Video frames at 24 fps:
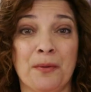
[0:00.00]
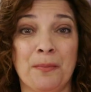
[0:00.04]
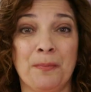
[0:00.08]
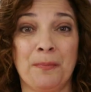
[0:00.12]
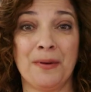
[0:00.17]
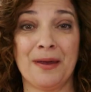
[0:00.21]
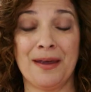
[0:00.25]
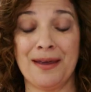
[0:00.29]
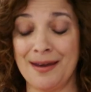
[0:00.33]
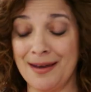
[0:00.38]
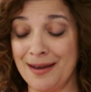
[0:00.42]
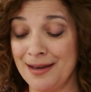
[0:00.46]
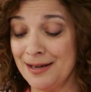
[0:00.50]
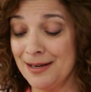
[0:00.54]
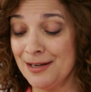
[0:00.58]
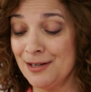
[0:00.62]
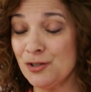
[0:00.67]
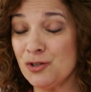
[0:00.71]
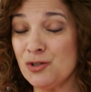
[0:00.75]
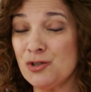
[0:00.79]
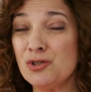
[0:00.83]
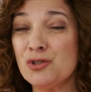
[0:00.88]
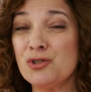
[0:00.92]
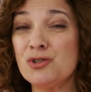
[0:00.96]
it would be.
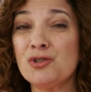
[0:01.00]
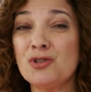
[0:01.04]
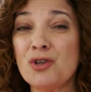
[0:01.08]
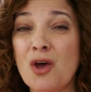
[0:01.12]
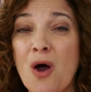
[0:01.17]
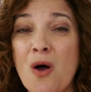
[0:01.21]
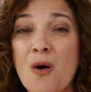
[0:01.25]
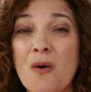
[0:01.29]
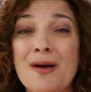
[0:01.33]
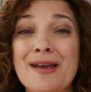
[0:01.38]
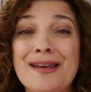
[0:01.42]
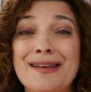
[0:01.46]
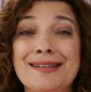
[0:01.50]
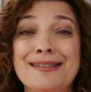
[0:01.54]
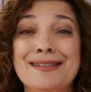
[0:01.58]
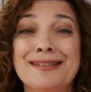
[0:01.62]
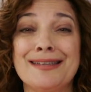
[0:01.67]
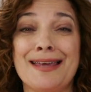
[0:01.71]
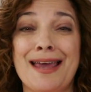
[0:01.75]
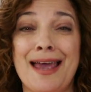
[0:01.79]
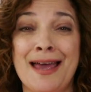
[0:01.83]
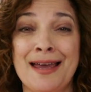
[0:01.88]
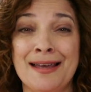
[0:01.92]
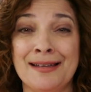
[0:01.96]
It is so
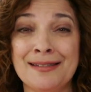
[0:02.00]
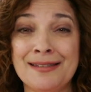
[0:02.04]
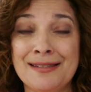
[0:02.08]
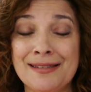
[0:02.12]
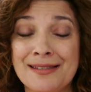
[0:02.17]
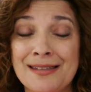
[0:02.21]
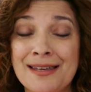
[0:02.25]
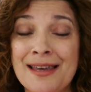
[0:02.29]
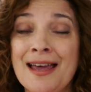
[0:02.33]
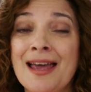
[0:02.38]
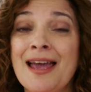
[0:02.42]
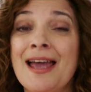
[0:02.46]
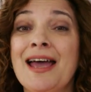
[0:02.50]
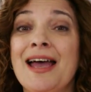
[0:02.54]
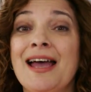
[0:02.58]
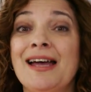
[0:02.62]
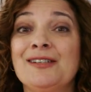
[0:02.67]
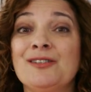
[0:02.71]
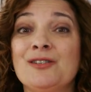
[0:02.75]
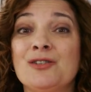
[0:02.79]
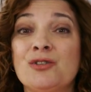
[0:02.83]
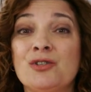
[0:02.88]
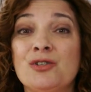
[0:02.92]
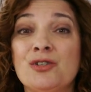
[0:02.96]
intense
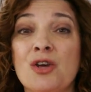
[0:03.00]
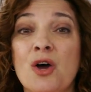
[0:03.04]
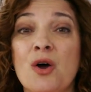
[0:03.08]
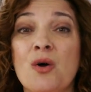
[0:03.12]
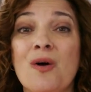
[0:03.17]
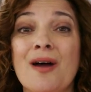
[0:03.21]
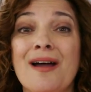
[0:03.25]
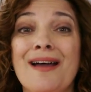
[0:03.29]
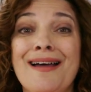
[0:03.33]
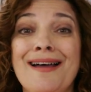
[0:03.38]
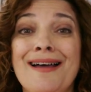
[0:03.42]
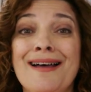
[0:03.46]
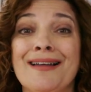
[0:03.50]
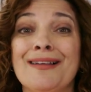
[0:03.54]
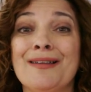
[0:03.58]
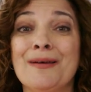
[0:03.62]
and so